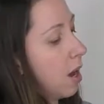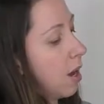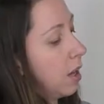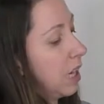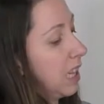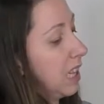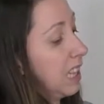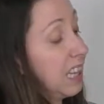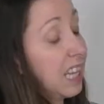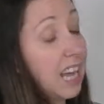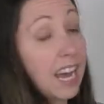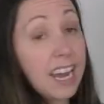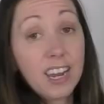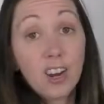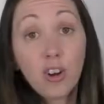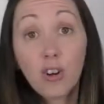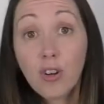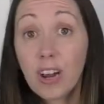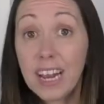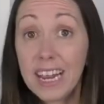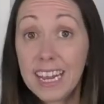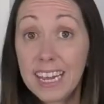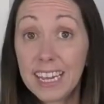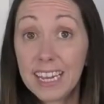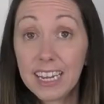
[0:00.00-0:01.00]
layer
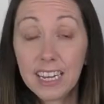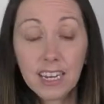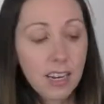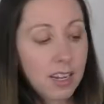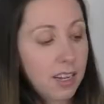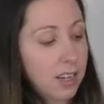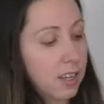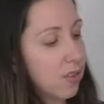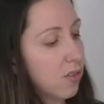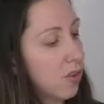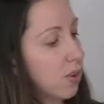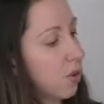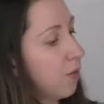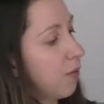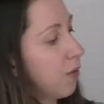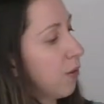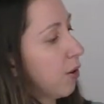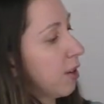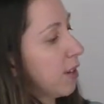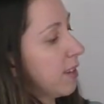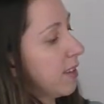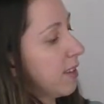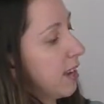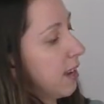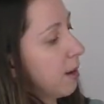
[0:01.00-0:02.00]
in. So for
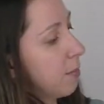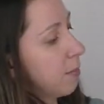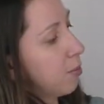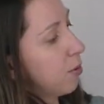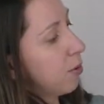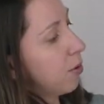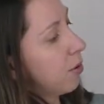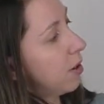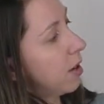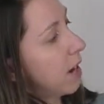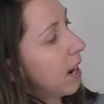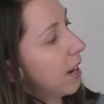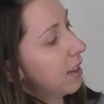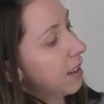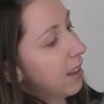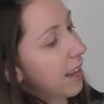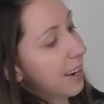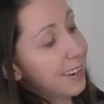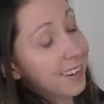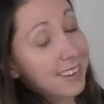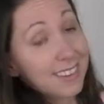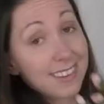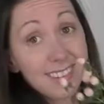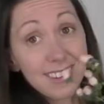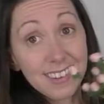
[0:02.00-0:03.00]
example, I'd like
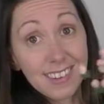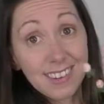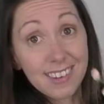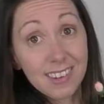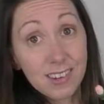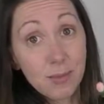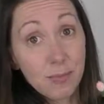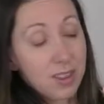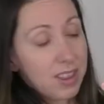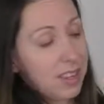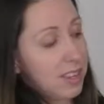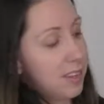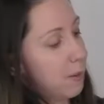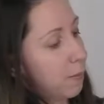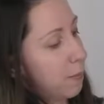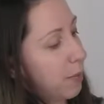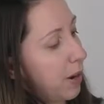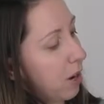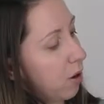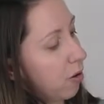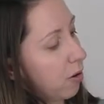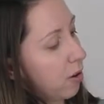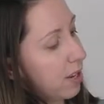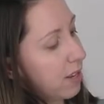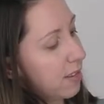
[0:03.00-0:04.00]
to see some of these
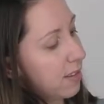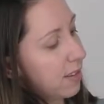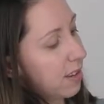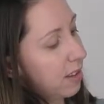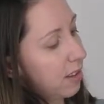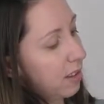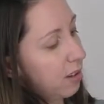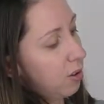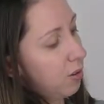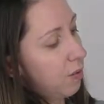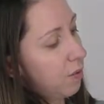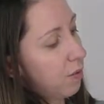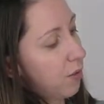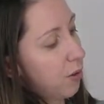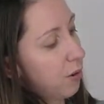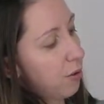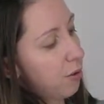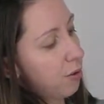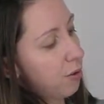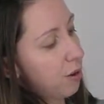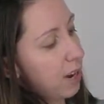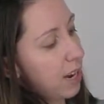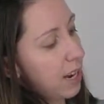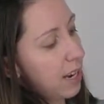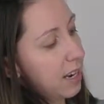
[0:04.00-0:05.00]
berries a little
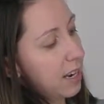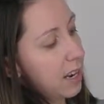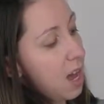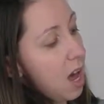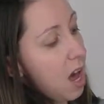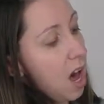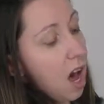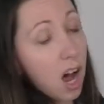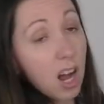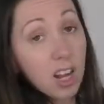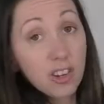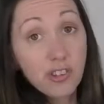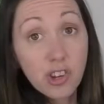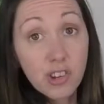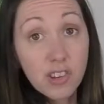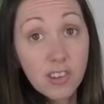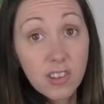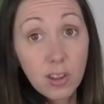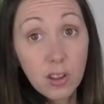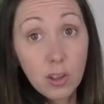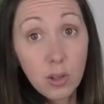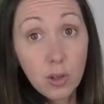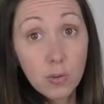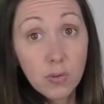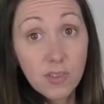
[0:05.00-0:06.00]
further in. I'll just
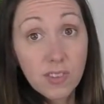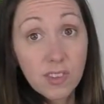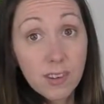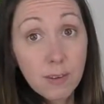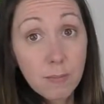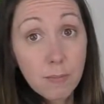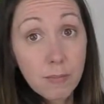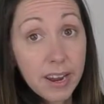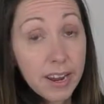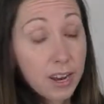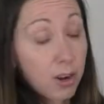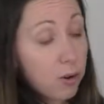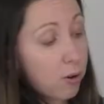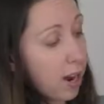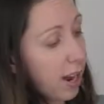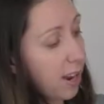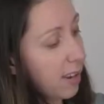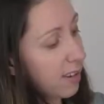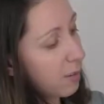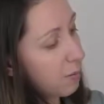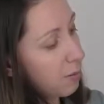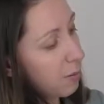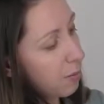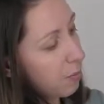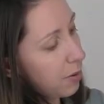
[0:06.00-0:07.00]
loosen my
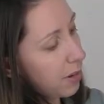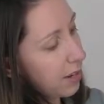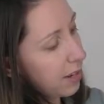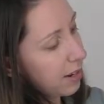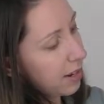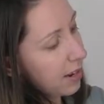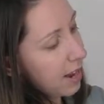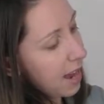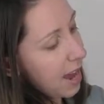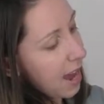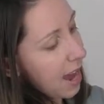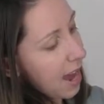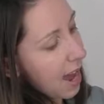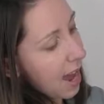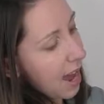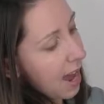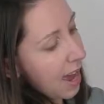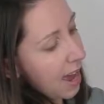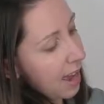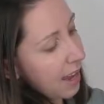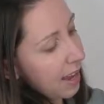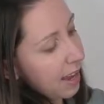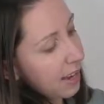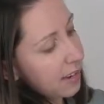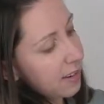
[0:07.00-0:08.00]
grasp a bit
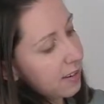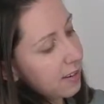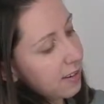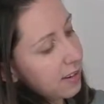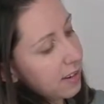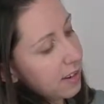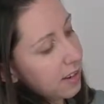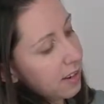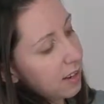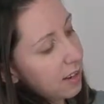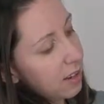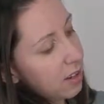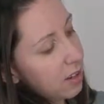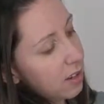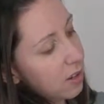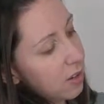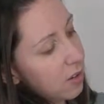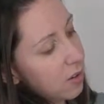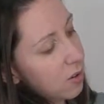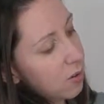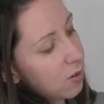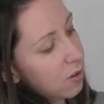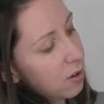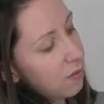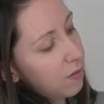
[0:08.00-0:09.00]
and
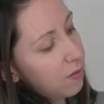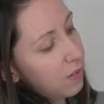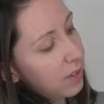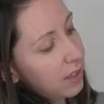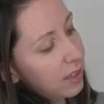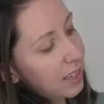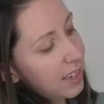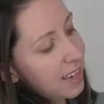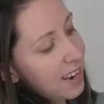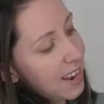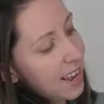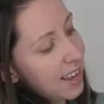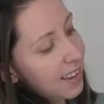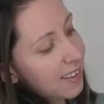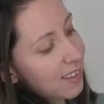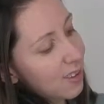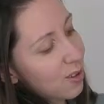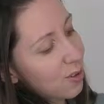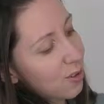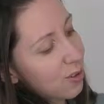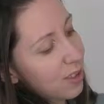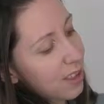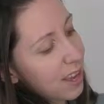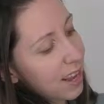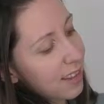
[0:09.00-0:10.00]
sort of
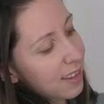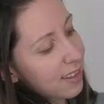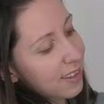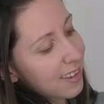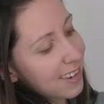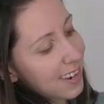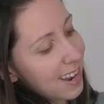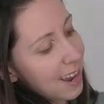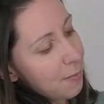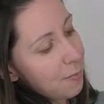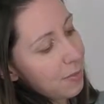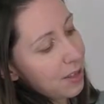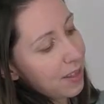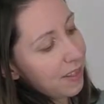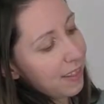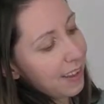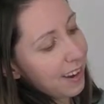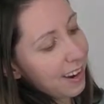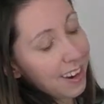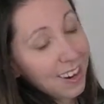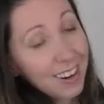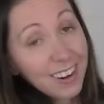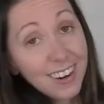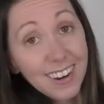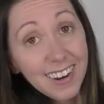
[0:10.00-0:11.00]
nestle that stem in
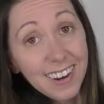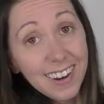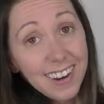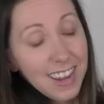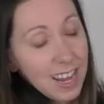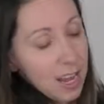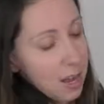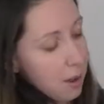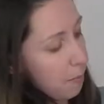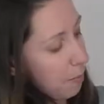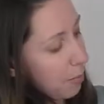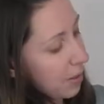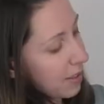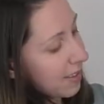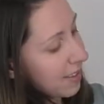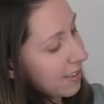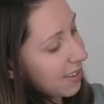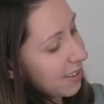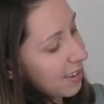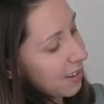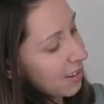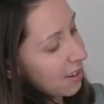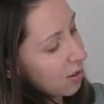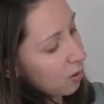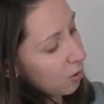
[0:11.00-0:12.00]
there, but
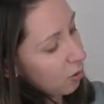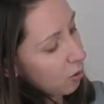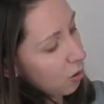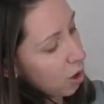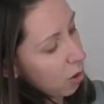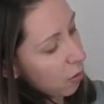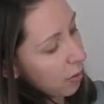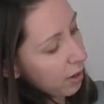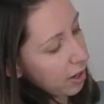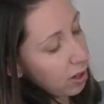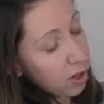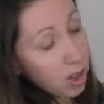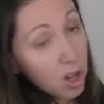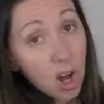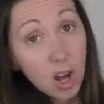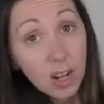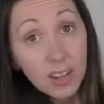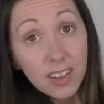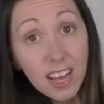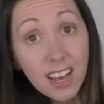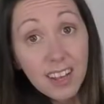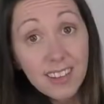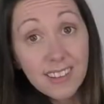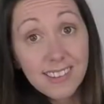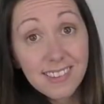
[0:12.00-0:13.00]
still going along
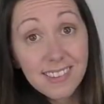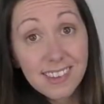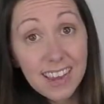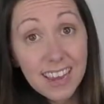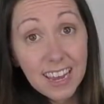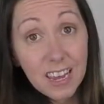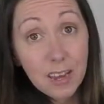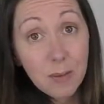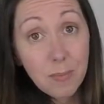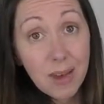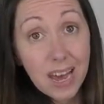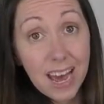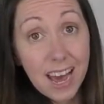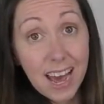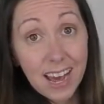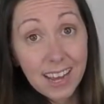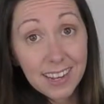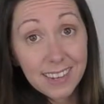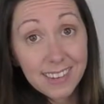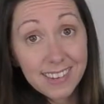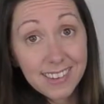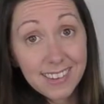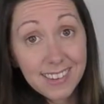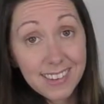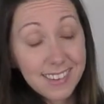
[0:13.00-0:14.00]
that same
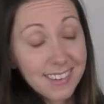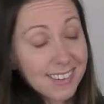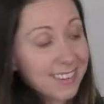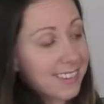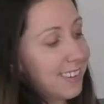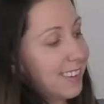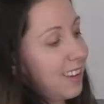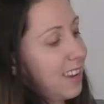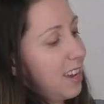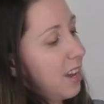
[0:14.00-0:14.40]
axis.